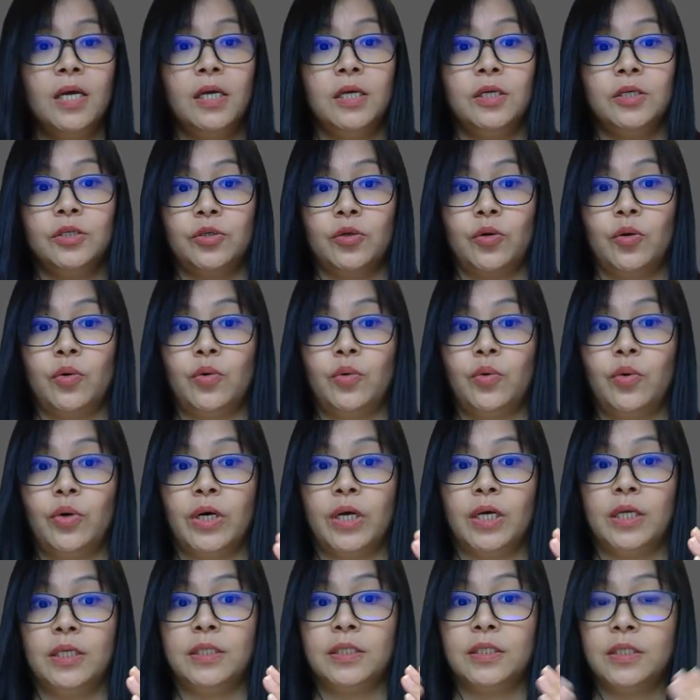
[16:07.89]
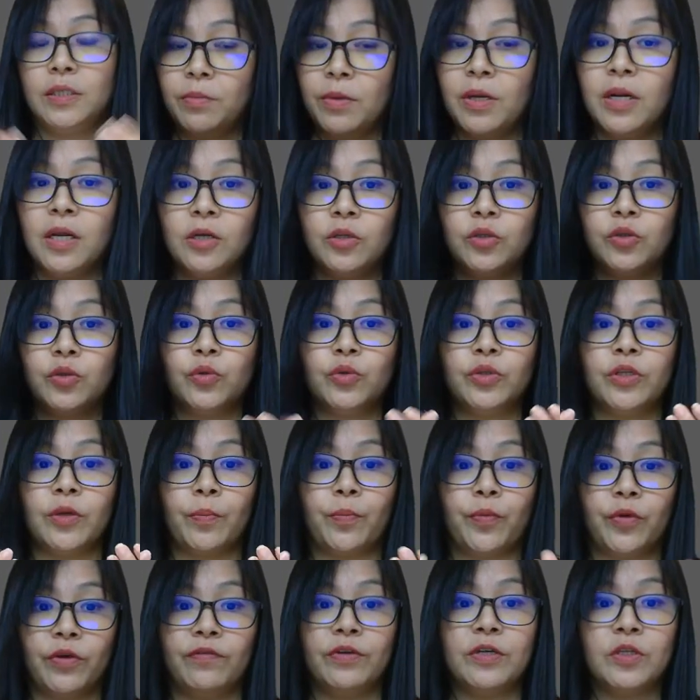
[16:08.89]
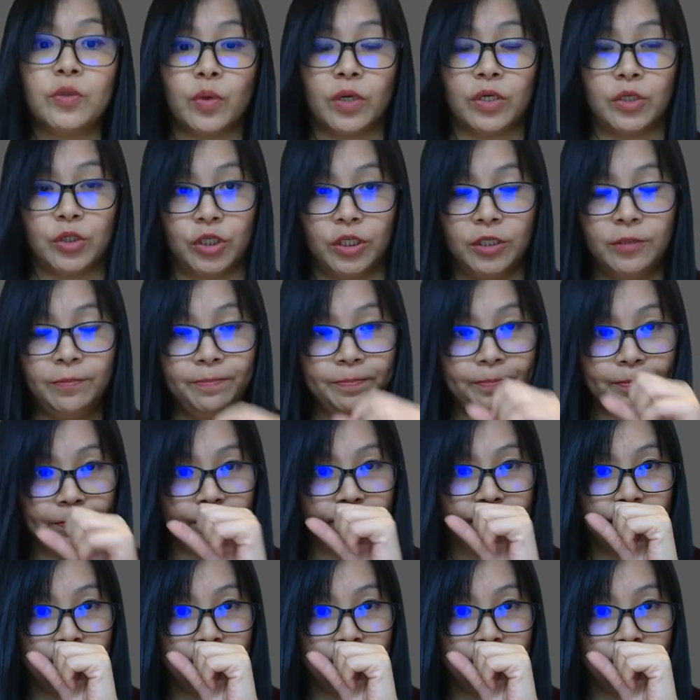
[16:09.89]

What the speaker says: So similar to the previous question,